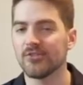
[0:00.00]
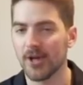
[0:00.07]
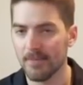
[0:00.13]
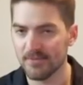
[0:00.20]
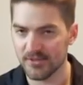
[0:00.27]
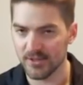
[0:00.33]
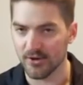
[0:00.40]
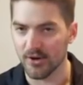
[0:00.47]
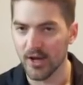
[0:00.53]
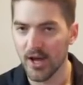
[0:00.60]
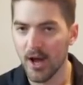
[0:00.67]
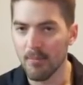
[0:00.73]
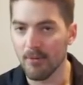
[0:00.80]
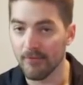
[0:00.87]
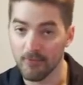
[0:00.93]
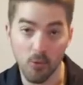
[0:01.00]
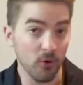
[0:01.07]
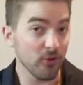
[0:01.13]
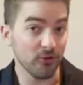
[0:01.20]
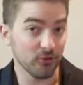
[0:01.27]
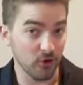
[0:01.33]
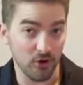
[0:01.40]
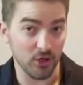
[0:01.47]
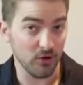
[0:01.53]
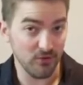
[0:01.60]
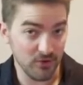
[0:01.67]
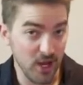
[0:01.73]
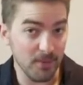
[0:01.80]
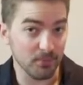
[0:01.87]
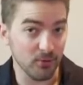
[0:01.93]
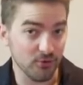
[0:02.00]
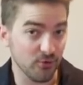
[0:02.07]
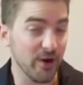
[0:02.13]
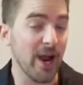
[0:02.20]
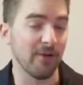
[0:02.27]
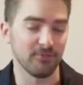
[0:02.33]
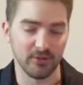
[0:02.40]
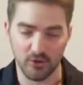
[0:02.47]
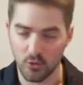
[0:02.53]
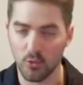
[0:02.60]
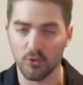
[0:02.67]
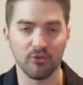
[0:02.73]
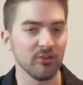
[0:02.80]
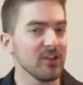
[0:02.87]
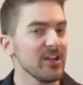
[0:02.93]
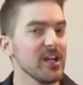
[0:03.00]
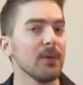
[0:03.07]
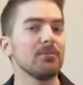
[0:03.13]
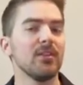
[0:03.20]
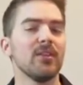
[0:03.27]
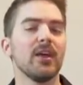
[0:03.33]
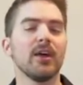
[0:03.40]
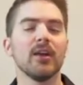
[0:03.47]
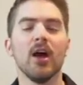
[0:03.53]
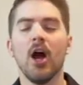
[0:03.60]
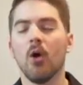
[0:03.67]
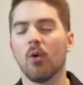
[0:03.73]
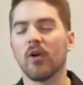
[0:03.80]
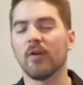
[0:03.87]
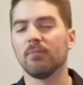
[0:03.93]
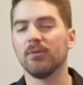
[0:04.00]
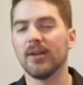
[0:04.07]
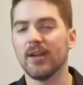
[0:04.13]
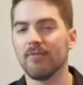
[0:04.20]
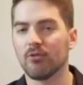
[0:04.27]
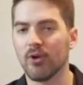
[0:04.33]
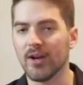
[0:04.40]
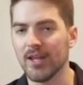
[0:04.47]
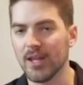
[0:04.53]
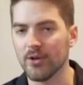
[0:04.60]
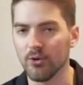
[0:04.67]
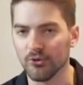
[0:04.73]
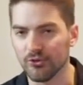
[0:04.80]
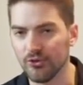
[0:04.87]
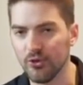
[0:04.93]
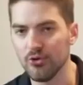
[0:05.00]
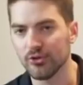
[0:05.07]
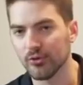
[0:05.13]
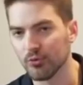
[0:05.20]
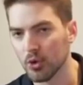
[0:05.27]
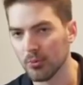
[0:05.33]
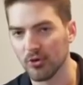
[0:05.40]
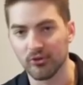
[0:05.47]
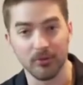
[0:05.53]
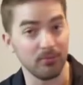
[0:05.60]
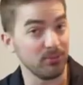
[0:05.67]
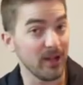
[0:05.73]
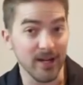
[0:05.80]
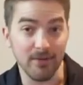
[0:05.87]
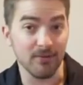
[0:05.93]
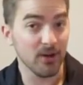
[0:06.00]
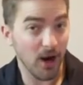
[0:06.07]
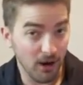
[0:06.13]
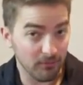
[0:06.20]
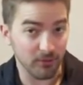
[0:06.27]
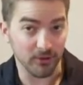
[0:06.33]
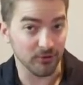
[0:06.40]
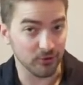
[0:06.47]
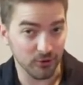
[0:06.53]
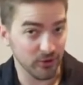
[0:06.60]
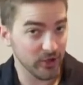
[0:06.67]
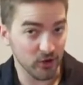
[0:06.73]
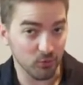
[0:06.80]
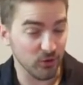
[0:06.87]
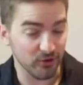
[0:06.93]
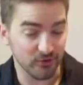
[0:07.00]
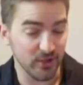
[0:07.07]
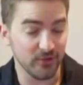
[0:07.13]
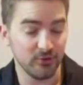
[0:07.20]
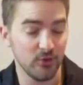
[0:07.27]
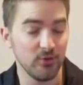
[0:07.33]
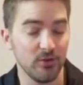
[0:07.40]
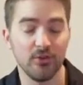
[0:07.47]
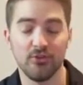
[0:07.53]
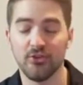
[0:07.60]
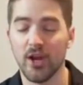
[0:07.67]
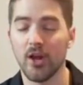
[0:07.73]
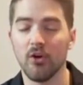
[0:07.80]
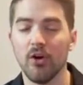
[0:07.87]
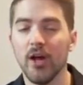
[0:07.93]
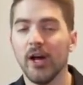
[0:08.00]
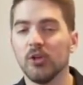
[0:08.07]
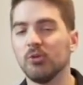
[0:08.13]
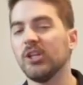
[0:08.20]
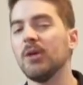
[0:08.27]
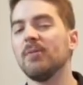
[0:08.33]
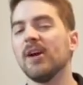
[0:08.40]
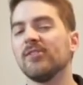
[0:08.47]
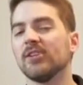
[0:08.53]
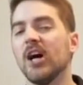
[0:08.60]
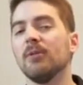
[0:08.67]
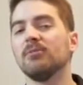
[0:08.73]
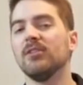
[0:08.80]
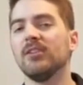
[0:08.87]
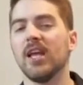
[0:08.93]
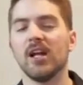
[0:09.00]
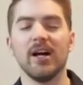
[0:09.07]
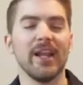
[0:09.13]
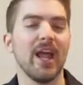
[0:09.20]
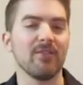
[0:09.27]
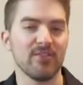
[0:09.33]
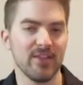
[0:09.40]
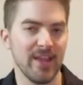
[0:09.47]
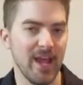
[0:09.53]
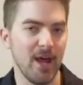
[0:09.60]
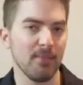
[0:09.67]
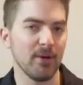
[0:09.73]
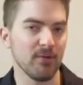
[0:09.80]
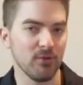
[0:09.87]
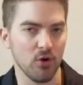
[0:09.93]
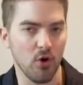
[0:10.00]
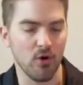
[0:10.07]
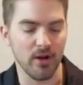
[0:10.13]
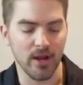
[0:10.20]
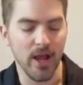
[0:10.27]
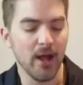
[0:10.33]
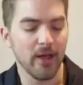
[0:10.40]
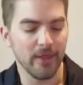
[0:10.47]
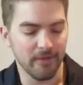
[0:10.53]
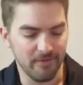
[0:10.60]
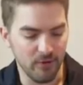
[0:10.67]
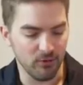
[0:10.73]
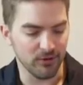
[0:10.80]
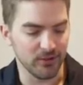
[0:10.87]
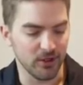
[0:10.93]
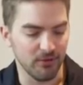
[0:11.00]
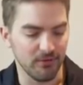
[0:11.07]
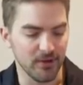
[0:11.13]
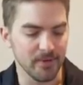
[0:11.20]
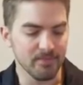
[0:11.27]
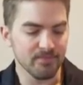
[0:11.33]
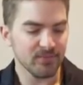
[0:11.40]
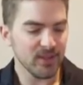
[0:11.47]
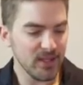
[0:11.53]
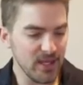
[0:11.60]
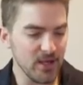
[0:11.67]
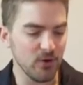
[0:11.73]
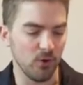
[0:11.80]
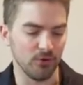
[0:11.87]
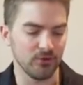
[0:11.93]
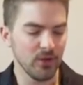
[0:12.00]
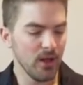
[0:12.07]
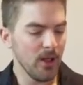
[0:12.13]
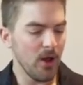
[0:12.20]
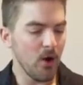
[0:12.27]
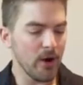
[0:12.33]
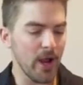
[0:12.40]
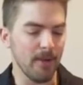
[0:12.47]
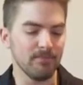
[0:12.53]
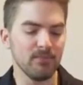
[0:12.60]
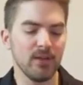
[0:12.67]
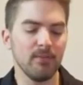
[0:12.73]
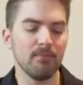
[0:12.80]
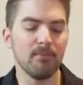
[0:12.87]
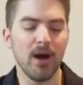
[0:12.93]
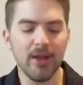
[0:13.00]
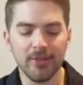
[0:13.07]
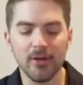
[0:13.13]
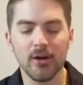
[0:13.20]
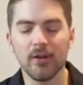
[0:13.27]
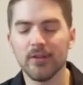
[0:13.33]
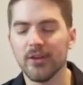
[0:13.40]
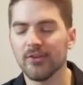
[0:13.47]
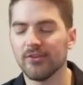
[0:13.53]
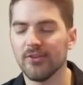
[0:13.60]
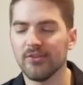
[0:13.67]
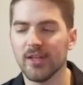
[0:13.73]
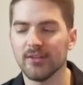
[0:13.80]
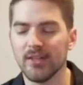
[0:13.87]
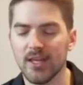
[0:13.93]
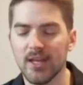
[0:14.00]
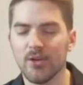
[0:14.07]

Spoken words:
subs here before the start of the April draft. And of course, leading up to that, we're going to have plenty of great Eagles news and rumors and plenty of coverage. So you guys want to stay tuned to the channel. We keep you guys up to date on everything happening regarding the Philadelphia Eagles. Okay, my thought on this is that the